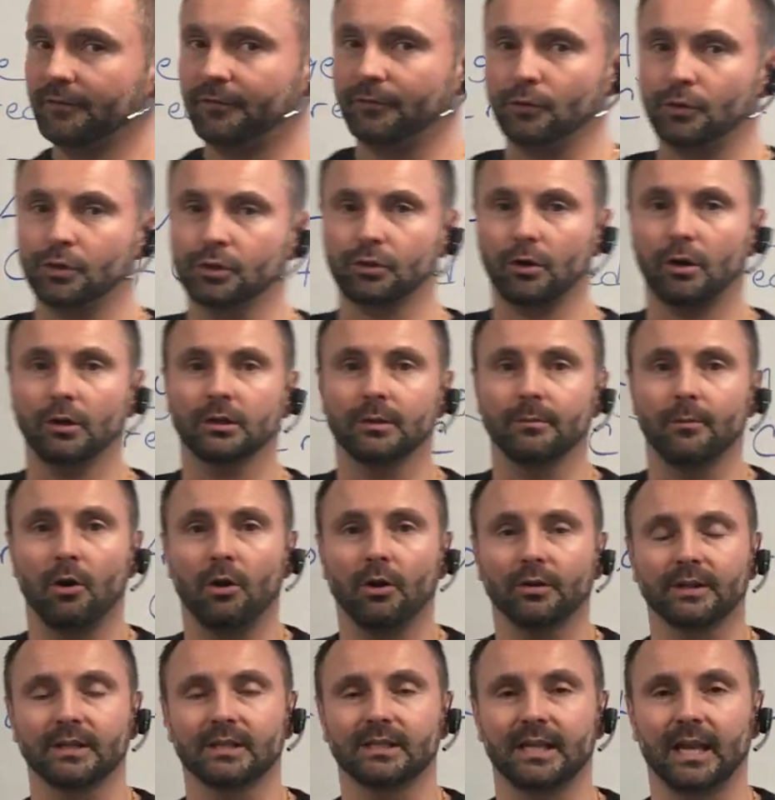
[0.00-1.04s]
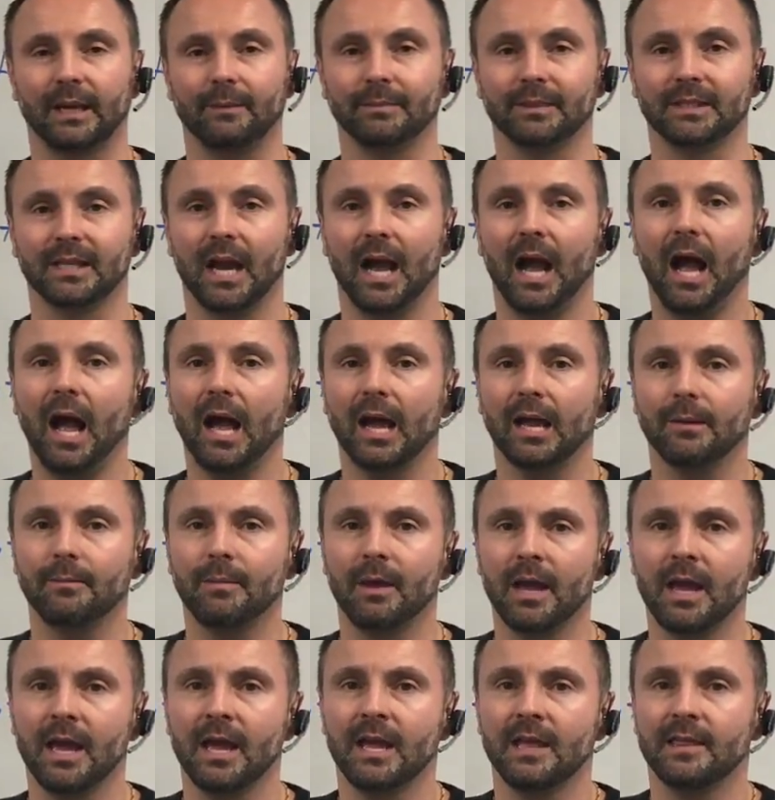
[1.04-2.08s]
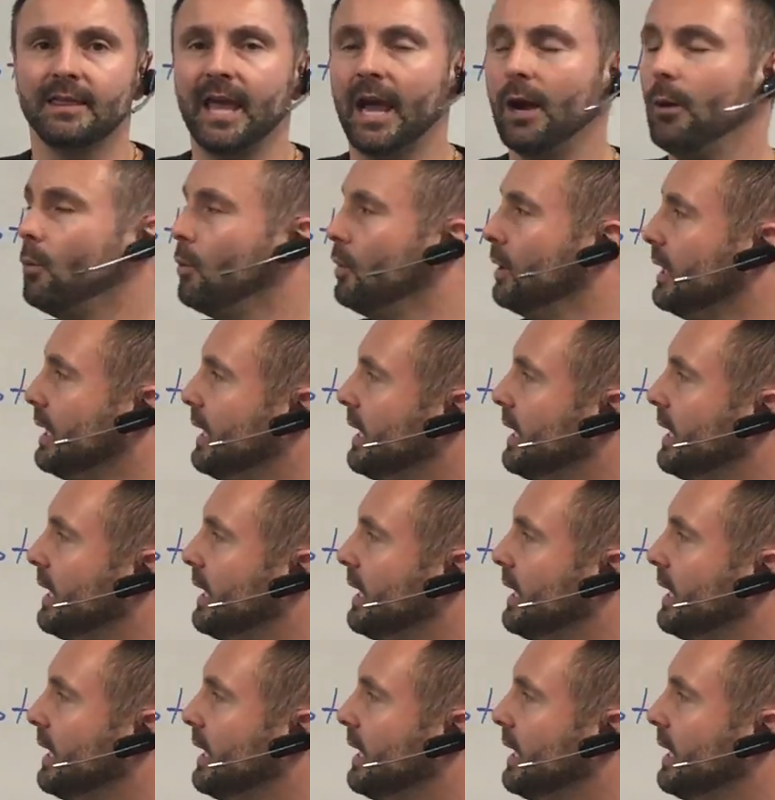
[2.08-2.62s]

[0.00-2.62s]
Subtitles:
if you start them all at the same time, that will